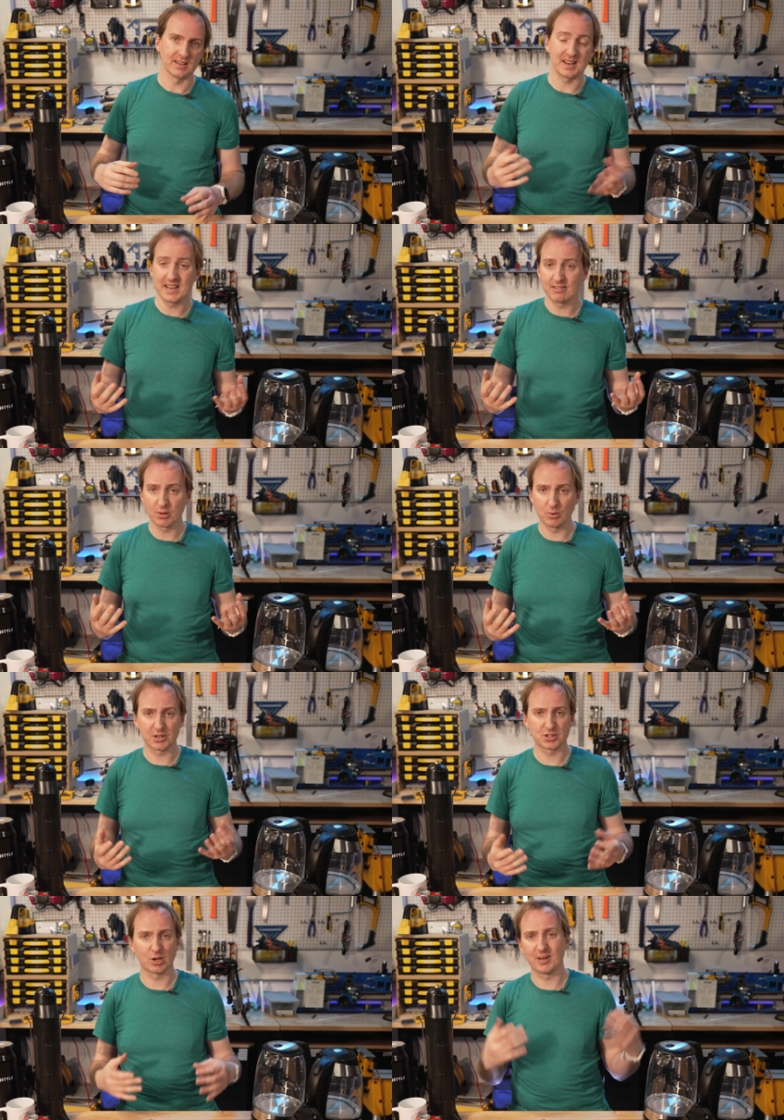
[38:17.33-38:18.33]
And here at the
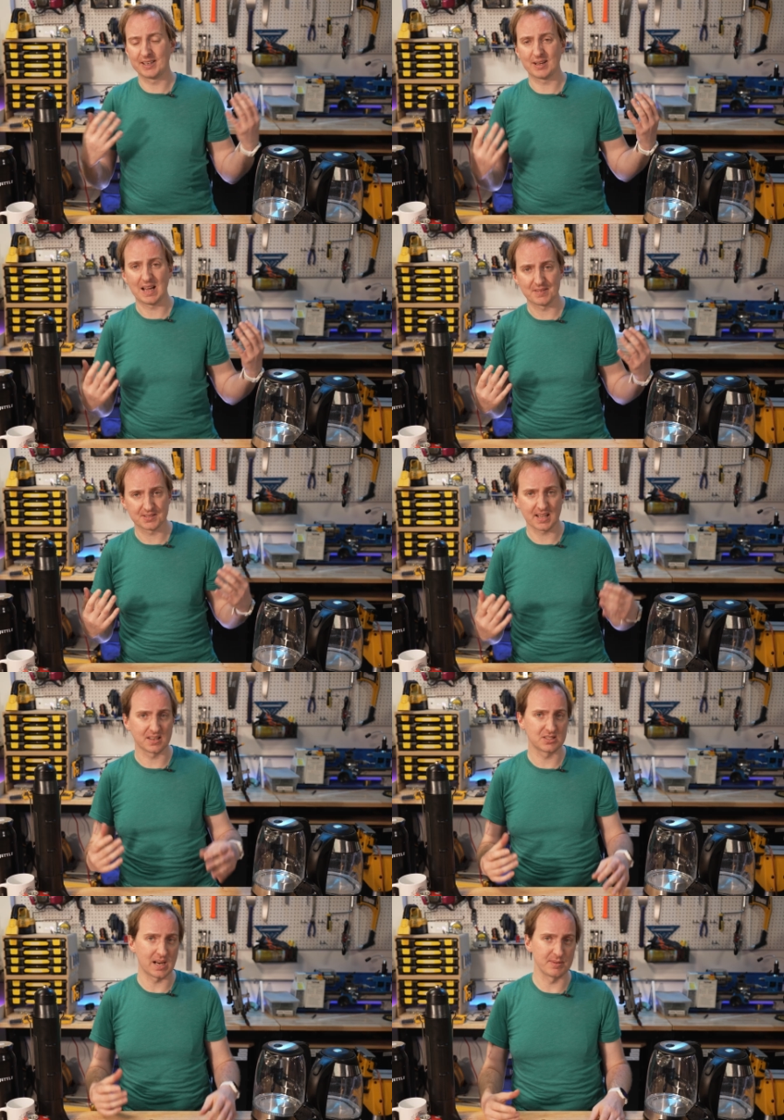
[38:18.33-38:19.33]
workshop, I don't have a
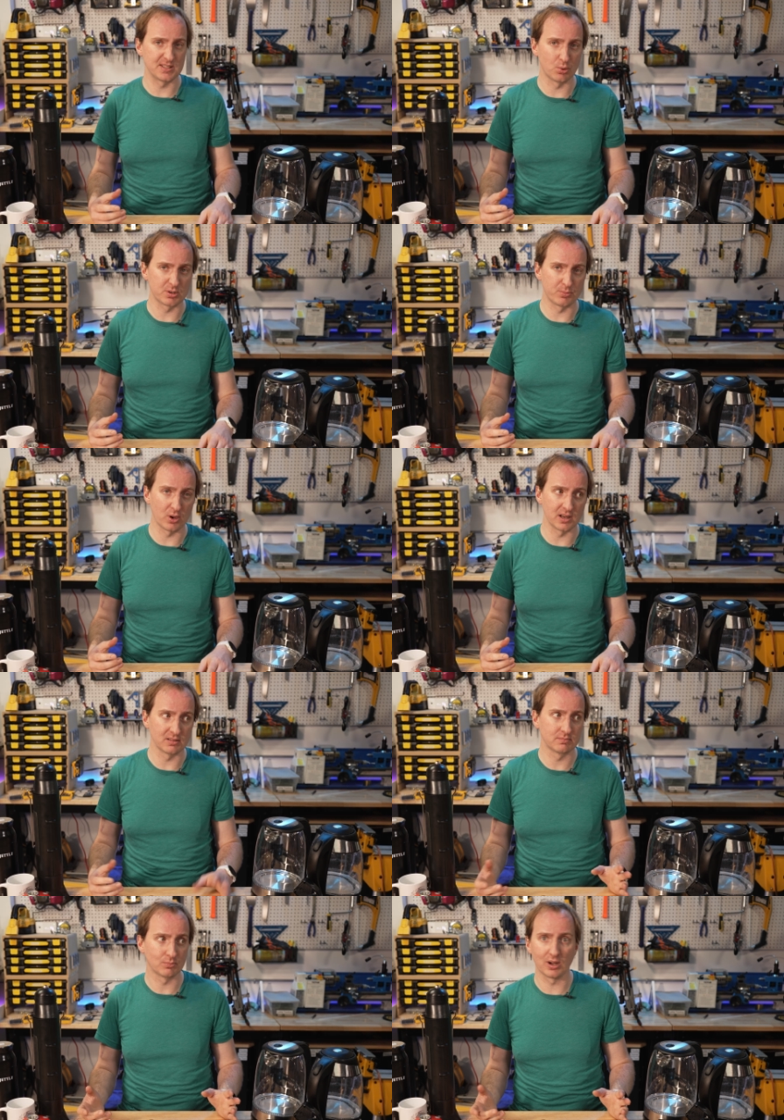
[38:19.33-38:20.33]
second Japanese water
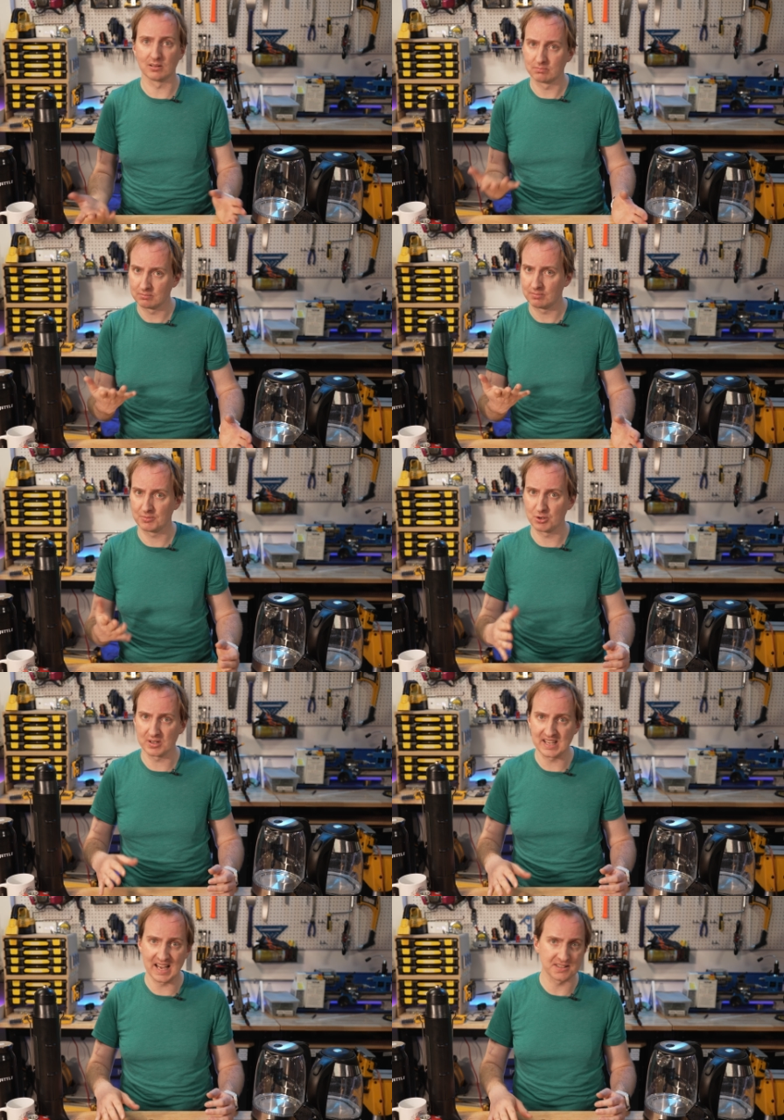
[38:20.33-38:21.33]
boiler. Well,
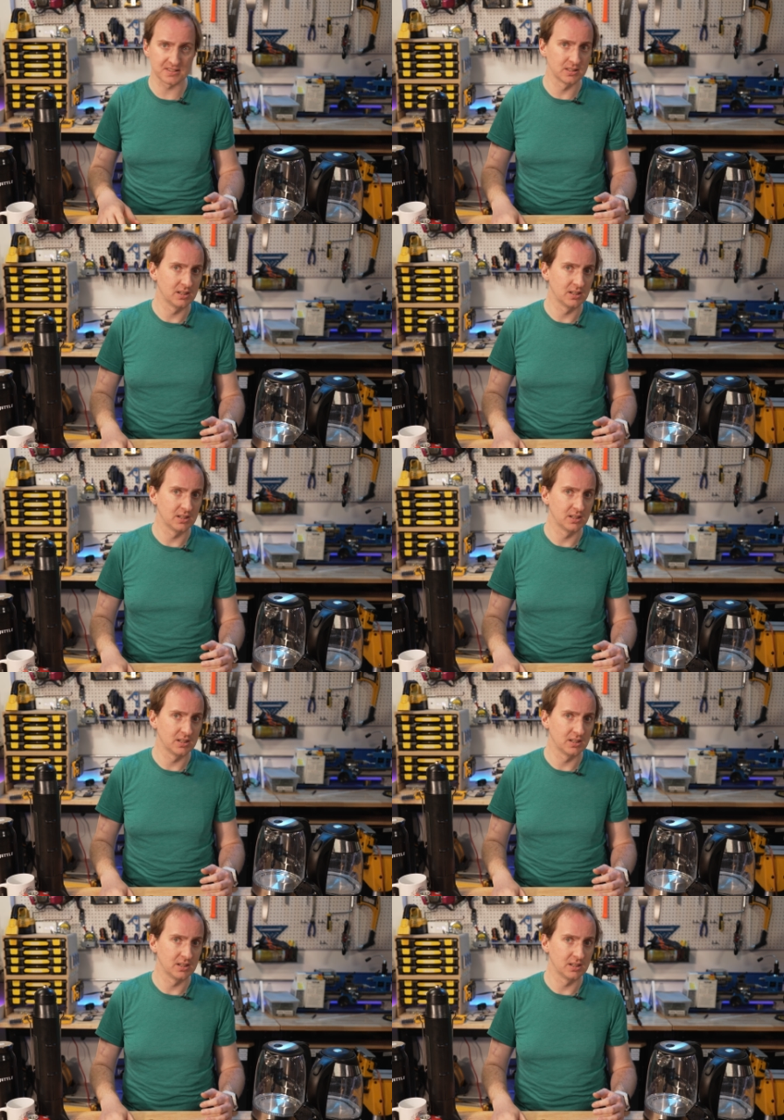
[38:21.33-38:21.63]
not yet.